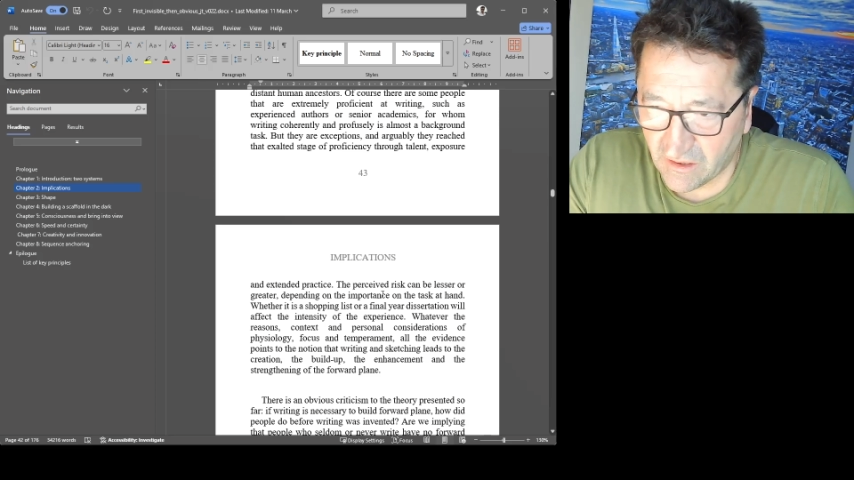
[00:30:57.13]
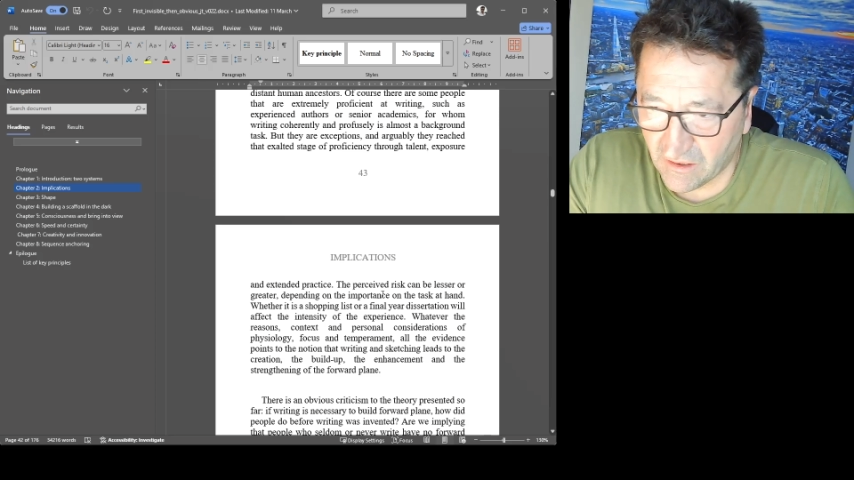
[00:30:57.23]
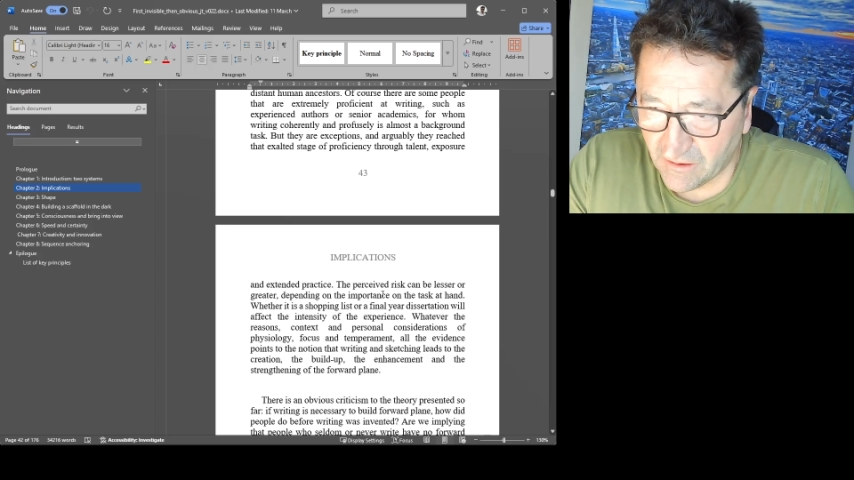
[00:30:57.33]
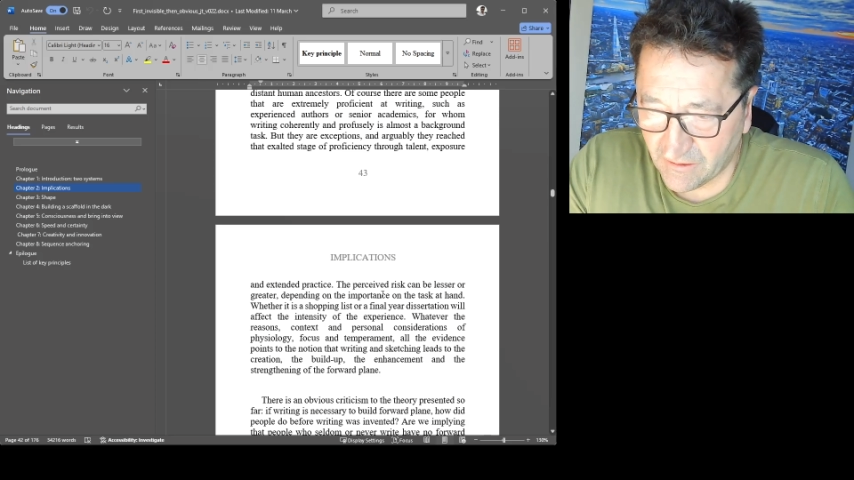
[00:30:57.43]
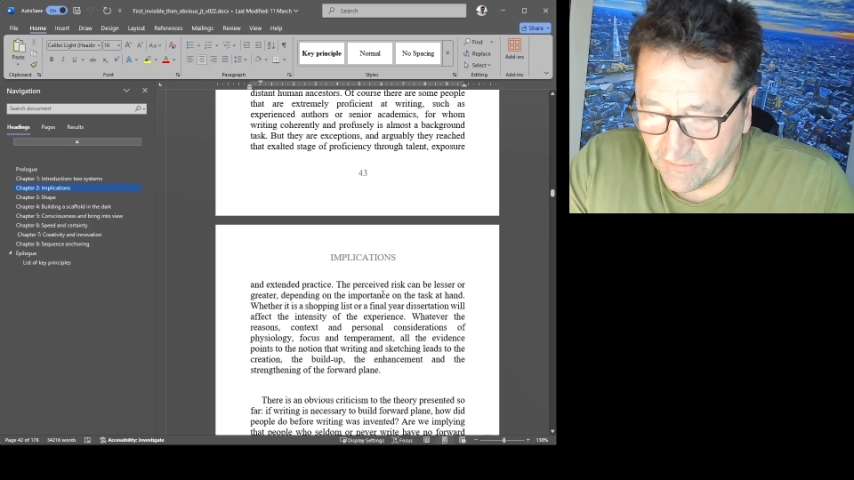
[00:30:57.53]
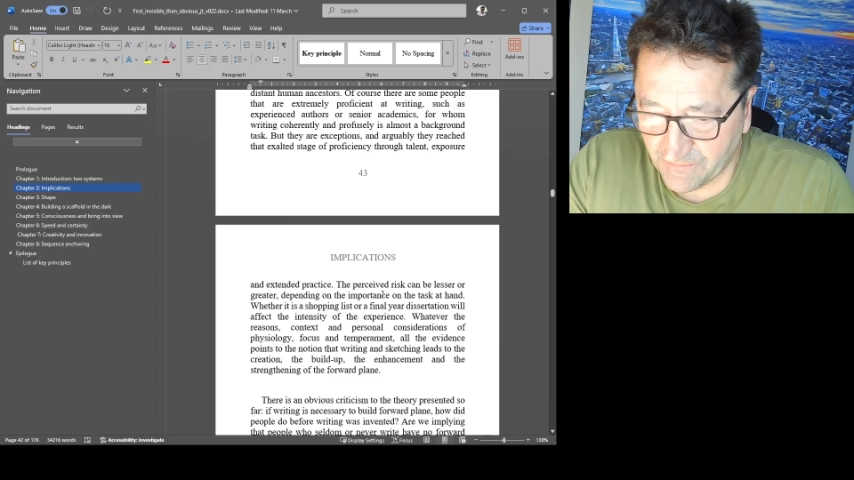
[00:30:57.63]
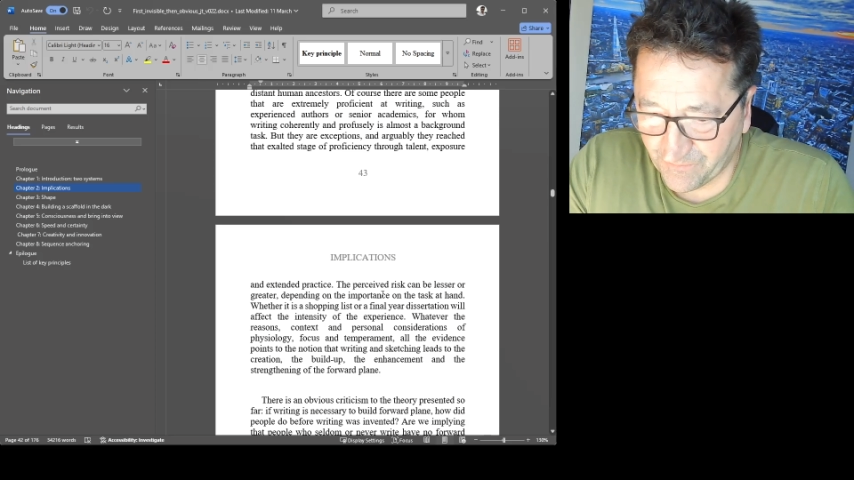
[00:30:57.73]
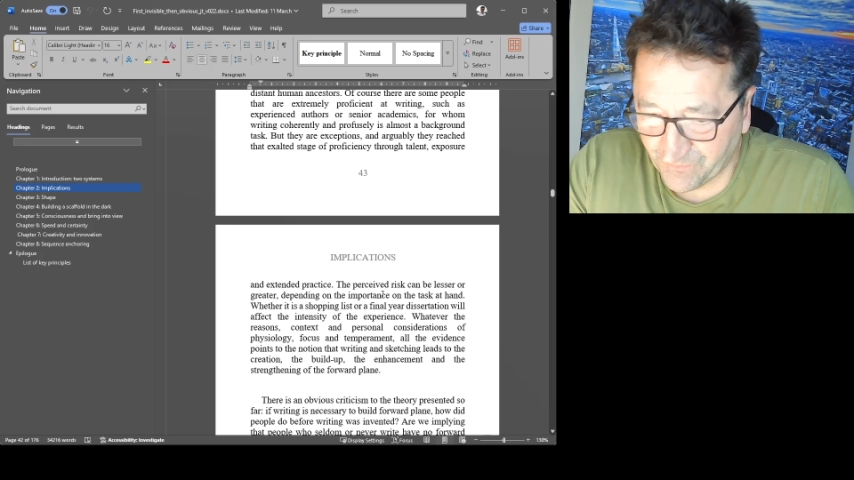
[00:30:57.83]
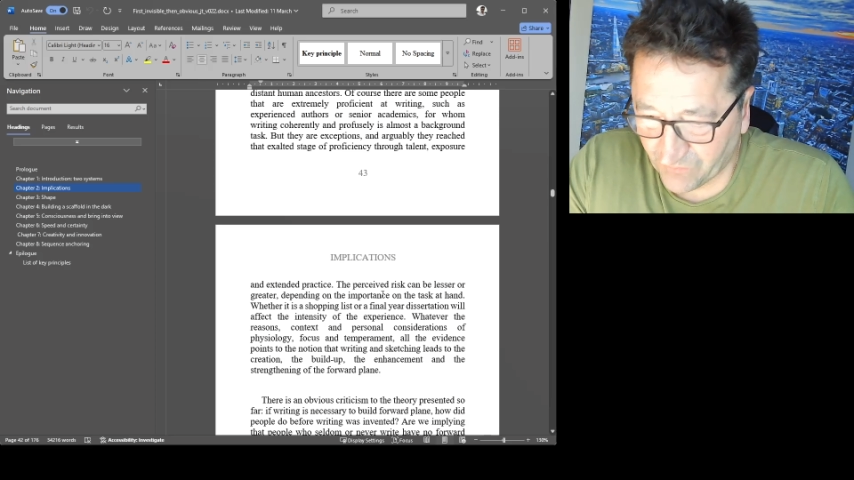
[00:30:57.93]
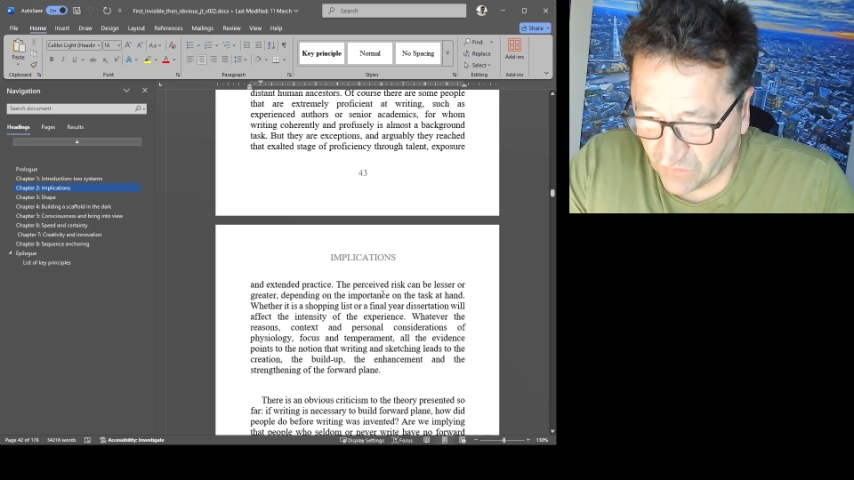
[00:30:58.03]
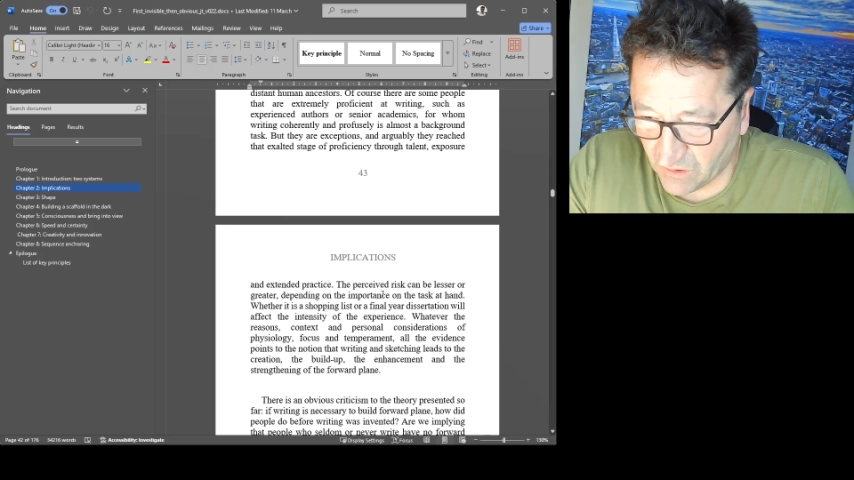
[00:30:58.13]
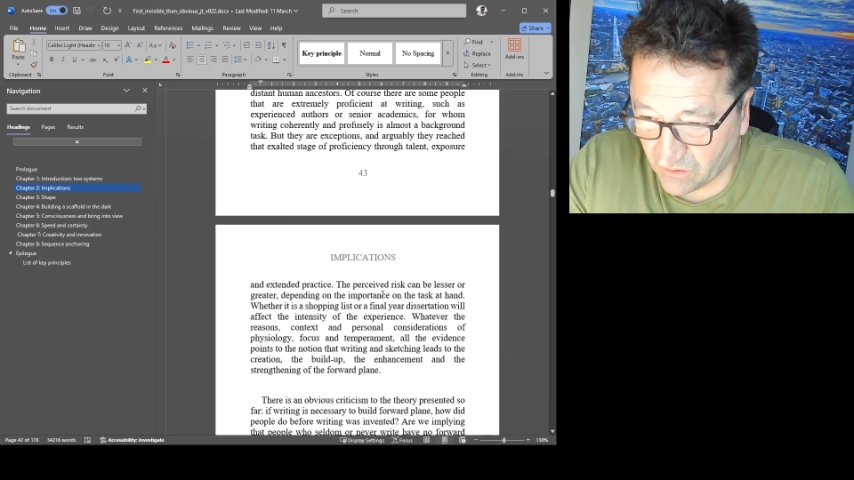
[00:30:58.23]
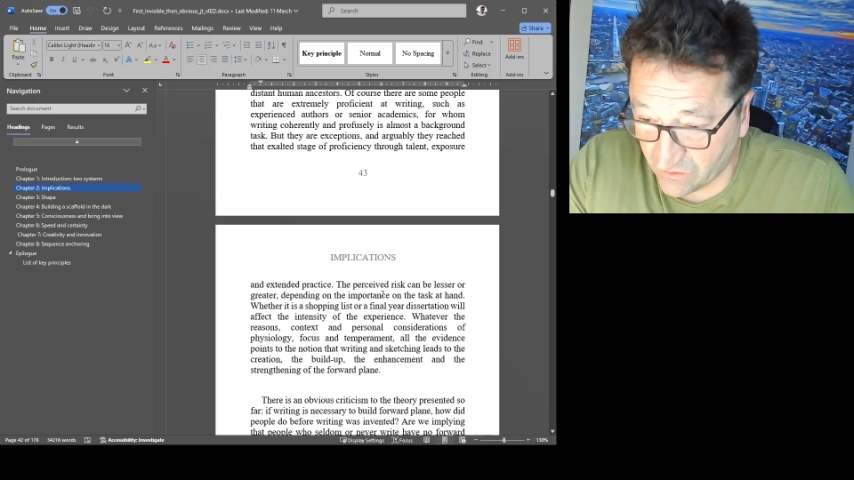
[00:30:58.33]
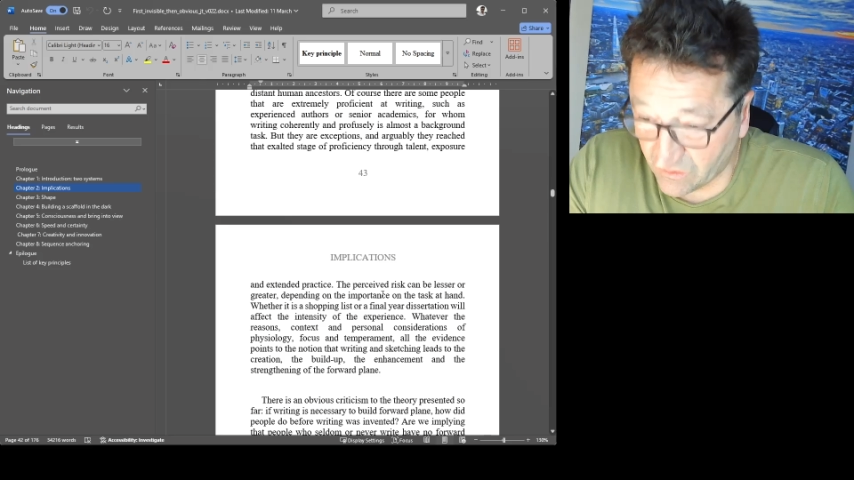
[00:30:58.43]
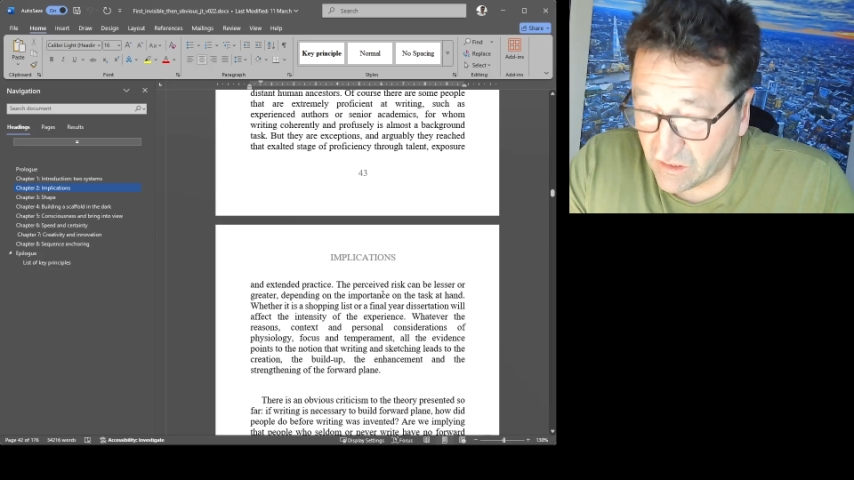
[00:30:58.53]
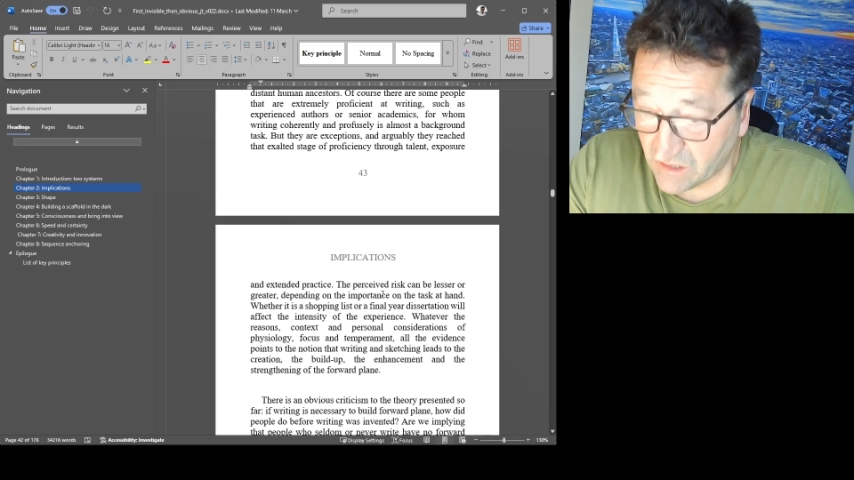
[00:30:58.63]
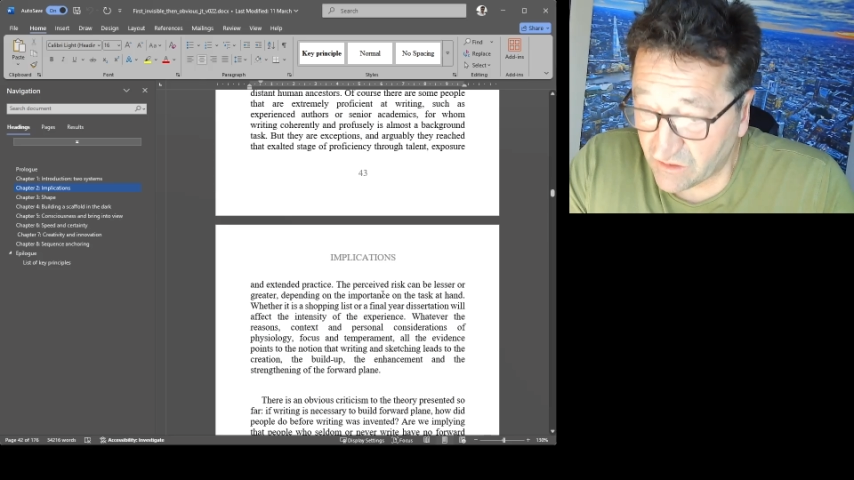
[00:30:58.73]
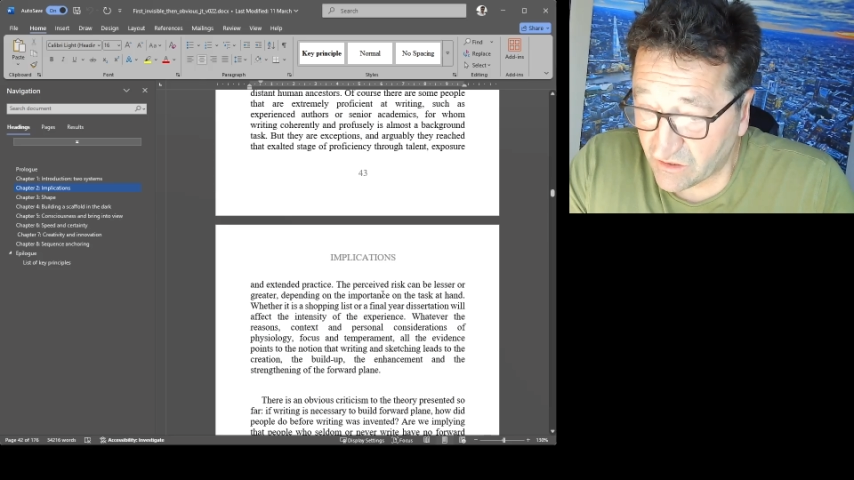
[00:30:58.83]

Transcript: in